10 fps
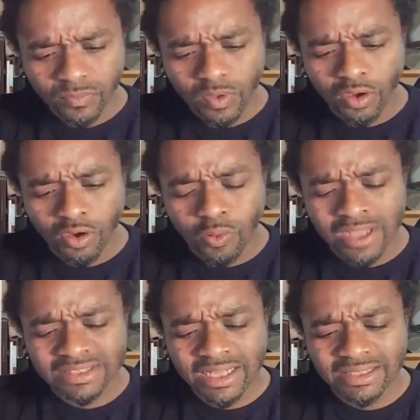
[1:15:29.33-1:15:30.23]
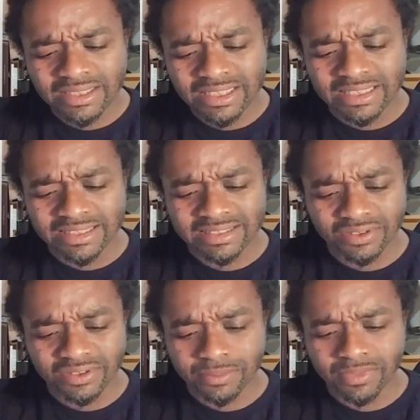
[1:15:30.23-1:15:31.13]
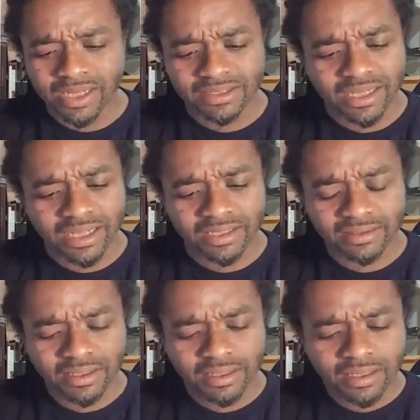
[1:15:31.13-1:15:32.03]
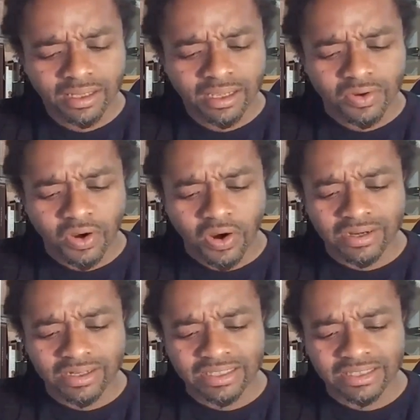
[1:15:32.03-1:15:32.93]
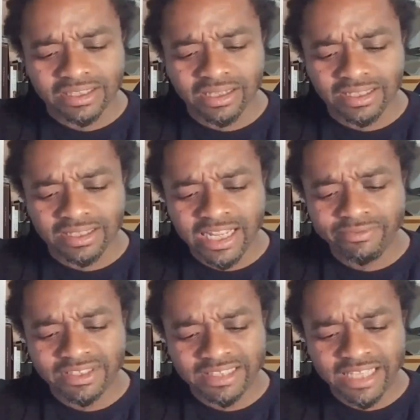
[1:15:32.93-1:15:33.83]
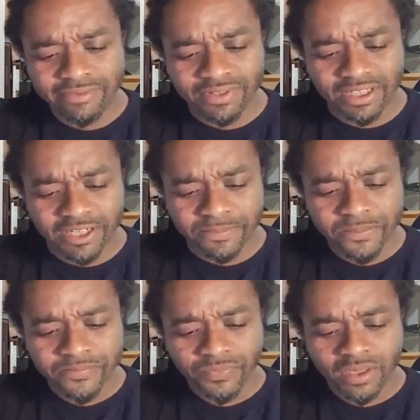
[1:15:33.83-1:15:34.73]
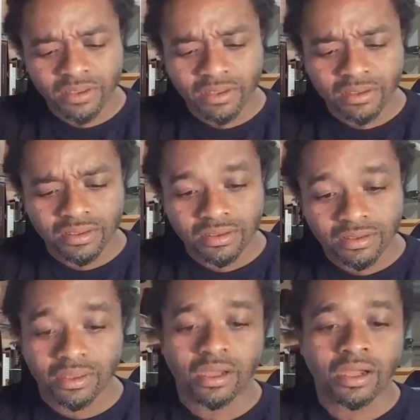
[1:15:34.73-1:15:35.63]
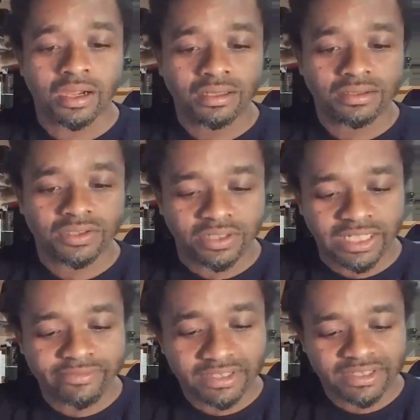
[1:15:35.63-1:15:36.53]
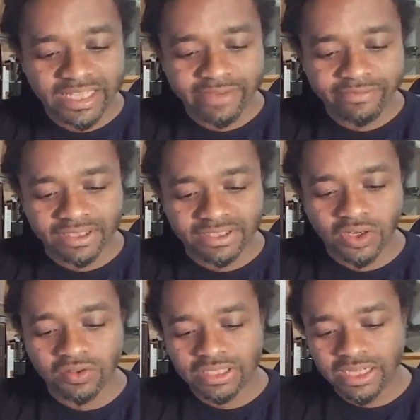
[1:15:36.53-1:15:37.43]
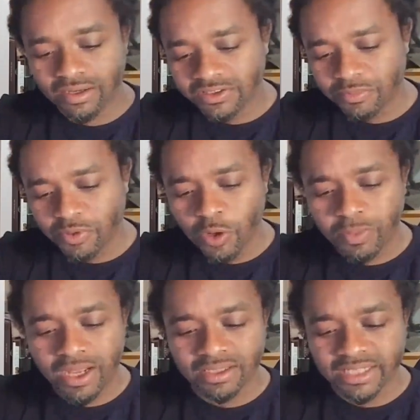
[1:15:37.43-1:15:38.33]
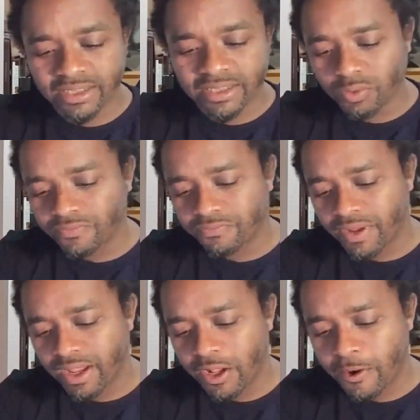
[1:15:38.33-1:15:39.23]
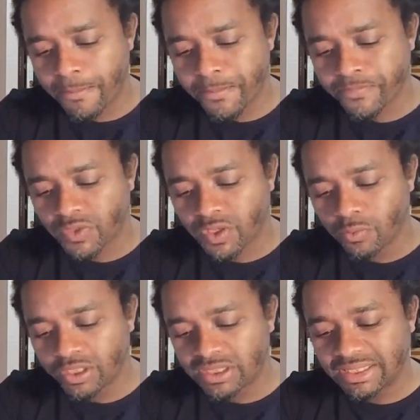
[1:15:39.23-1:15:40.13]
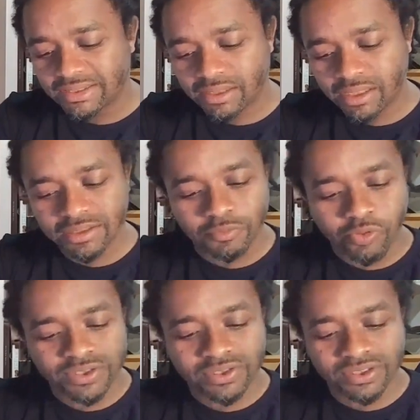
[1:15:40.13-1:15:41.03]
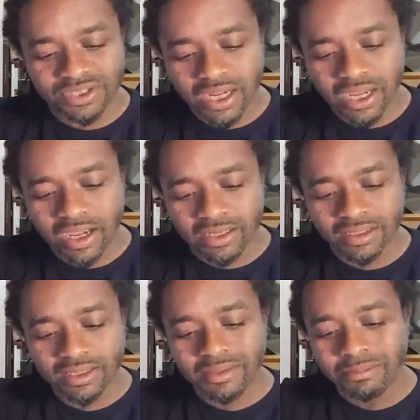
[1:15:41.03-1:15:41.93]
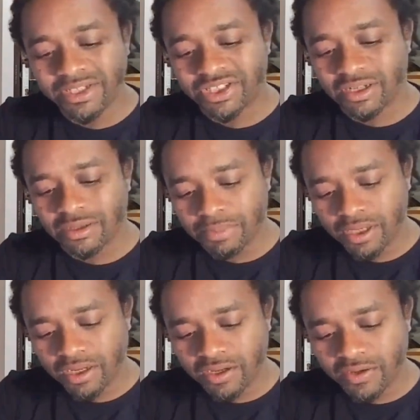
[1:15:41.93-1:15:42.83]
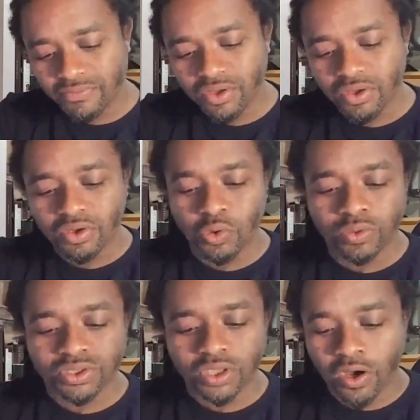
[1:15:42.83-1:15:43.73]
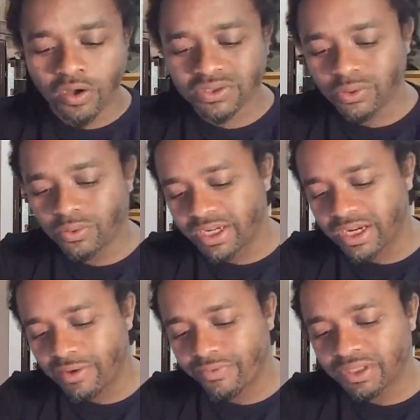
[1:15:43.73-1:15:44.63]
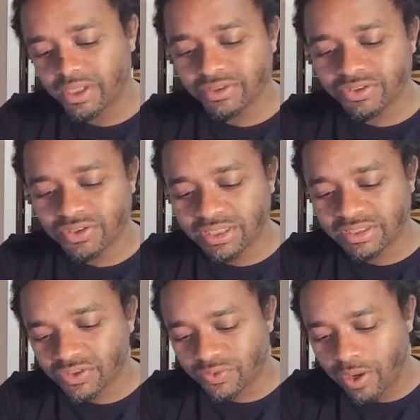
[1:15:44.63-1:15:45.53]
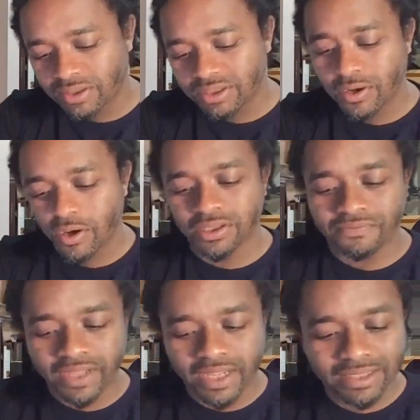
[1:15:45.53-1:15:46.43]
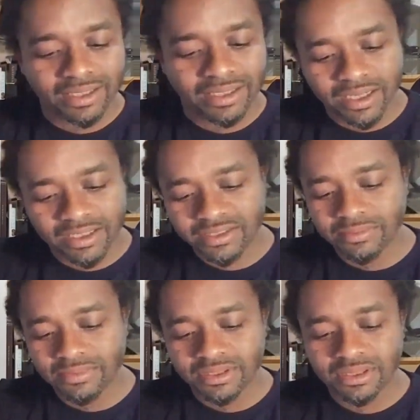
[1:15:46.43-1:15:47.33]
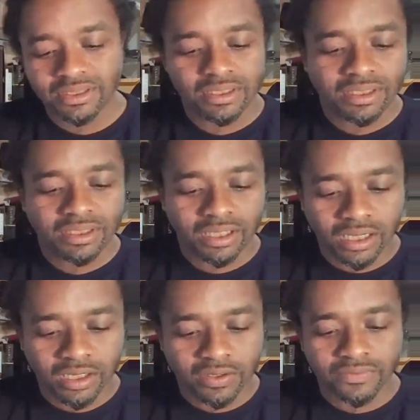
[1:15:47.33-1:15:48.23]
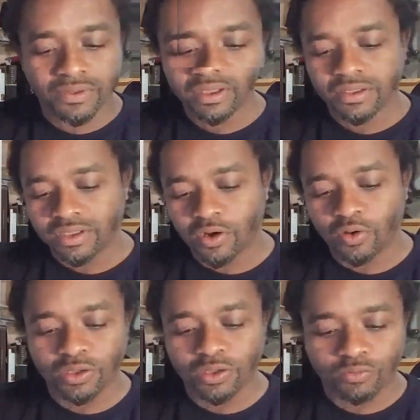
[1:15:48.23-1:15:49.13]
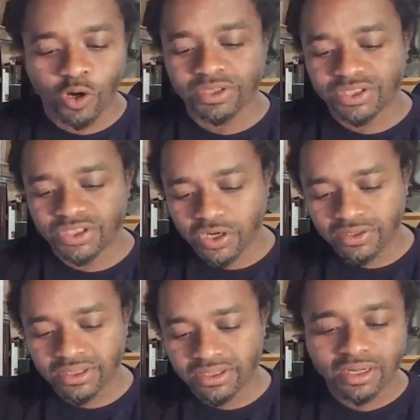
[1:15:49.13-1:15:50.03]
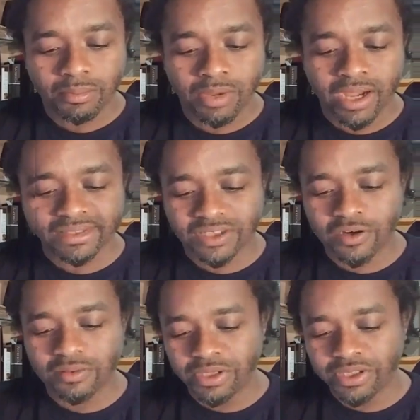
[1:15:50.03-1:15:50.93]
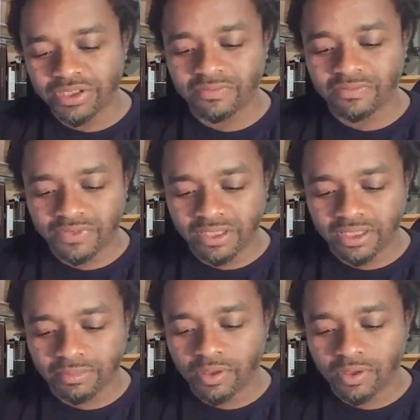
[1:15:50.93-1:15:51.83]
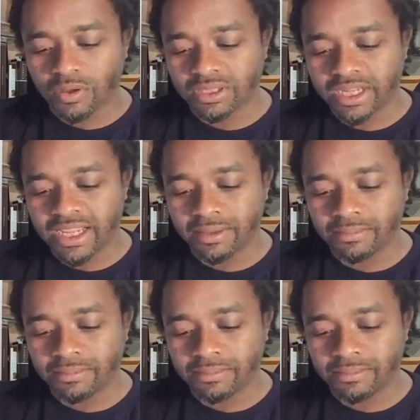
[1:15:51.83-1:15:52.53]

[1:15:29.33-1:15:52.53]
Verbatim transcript: Quasadias or something like that. All right, in 1170. All right, so in 1170, certain letters of Pope Alexander were found, which he sent to Prester John mentioned above, who was also carefully instructed on the faith and customs of the Holy Roman Church by a certain Bishop Philip, ordained